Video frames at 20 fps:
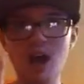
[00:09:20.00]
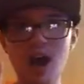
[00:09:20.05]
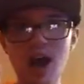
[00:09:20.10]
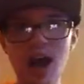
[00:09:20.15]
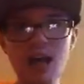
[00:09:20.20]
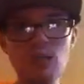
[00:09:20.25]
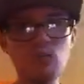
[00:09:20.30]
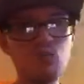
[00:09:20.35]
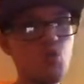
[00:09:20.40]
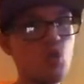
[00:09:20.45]

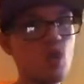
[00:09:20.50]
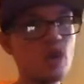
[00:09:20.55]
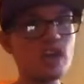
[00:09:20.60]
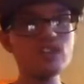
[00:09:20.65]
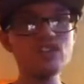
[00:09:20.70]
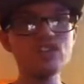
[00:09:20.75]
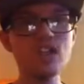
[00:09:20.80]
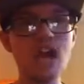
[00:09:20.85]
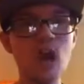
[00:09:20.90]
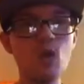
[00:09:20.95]
I
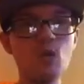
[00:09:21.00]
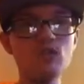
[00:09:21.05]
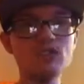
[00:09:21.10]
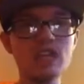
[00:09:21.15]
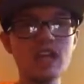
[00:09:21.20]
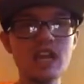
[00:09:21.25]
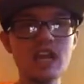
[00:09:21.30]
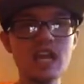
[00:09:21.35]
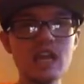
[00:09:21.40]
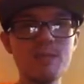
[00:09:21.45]
wish I
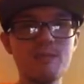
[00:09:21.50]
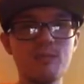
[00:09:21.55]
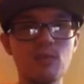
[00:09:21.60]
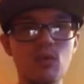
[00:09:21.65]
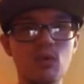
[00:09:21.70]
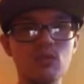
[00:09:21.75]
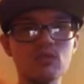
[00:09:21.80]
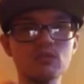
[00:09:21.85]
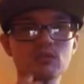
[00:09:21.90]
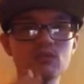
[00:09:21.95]
was
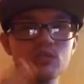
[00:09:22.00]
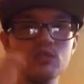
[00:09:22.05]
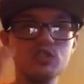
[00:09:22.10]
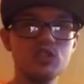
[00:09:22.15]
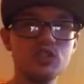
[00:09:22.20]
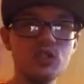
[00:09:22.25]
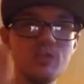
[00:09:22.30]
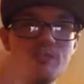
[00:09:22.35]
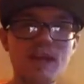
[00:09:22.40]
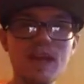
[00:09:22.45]
able
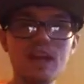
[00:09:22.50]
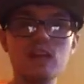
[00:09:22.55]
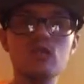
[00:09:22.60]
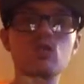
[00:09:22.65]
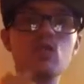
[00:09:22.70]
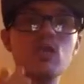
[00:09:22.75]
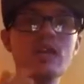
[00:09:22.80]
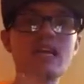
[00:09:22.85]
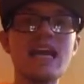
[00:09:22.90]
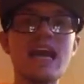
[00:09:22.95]
to make
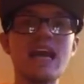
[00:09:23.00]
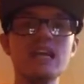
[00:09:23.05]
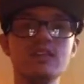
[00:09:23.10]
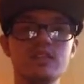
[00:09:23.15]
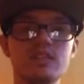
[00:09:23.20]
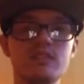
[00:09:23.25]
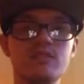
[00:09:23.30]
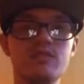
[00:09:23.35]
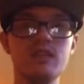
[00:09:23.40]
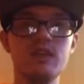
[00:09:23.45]

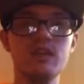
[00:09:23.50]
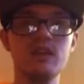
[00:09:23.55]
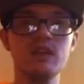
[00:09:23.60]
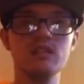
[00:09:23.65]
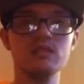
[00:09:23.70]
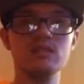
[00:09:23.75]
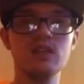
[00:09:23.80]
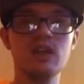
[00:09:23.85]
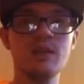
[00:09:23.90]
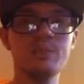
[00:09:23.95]
reaction
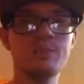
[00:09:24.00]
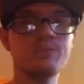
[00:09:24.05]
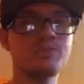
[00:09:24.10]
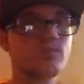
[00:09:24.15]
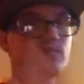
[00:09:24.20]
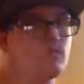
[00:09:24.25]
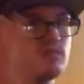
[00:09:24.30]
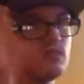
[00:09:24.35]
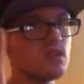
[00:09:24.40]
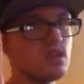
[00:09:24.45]
videos.
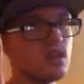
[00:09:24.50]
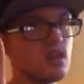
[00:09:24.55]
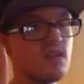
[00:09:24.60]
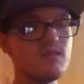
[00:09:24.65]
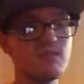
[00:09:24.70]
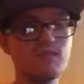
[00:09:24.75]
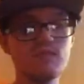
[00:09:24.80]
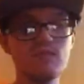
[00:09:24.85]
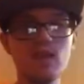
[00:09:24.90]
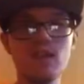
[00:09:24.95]

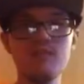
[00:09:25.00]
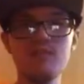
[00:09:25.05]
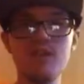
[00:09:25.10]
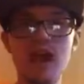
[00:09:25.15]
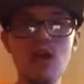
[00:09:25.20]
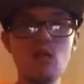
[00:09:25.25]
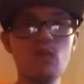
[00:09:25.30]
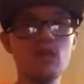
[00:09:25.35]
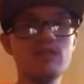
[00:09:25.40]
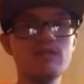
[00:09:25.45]
If
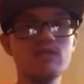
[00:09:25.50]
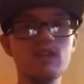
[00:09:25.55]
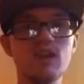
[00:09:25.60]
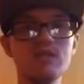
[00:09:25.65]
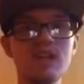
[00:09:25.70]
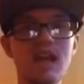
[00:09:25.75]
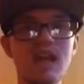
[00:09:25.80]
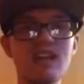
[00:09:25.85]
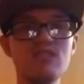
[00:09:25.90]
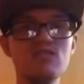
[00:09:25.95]
I would have
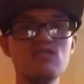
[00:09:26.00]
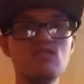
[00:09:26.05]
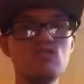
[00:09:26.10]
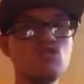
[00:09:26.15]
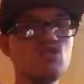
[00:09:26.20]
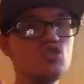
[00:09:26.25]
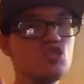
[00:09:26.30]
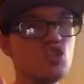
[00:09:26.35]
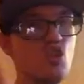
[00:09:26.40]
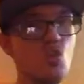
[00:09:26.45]
done that,
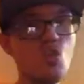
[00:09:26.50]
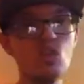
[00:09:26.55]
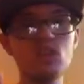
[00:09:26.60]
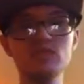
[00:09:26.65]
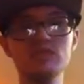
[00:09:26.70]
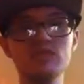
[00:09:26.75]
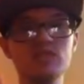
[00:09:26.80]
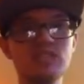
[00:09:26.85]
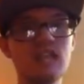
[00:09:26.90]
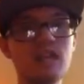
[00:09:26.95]
you would
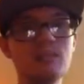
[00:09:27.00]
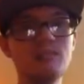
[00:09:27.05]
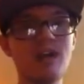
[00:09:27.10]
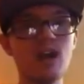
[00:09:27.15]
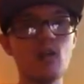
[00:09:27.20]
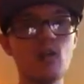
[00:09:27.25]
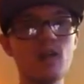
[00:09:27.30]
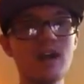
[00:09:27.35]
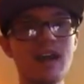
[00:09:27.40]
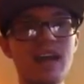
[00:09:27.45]
have seen my
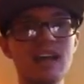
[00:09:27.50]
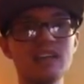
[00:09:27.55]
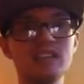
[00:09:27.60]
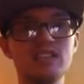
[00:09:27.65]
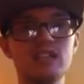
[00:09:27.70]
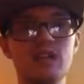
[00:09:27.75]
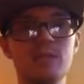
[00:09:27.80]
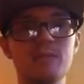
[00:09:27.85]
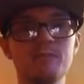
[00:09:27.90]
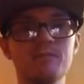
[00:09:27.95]

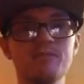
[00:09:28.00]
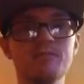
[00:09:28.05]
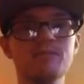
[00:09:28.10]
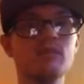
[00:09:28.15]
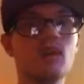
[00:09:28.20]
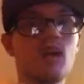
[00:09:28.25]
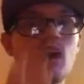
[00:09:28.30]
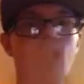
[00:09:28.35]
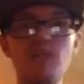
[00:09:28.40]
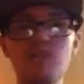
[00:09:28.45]
reaction
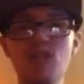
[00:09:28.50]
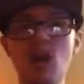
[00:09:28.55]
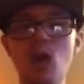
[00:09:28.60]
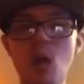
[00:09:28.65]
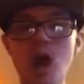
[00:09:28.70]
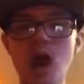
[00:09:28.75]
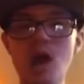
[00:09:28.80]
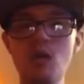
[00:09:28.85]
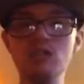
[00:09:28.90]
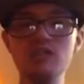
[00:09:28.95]
of that
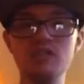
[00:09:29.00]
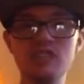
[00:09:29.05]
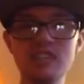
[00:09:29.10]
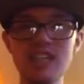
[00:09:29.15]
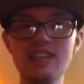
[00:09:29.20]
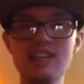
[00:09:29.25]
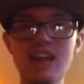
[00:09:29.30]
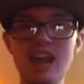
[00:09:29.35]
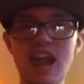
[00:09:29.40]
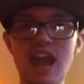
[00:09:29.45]
while I was
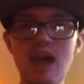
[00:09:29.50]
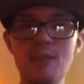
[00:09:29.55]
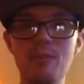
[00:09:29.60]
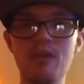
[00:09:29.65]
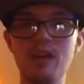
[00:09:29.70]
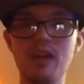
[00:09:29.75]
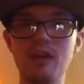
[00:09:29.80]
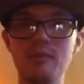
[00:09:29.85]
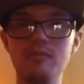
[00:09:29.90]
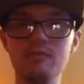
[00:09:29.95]
seeing that
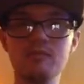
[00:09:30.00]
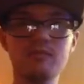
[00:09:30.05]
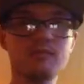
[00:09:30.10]
happening.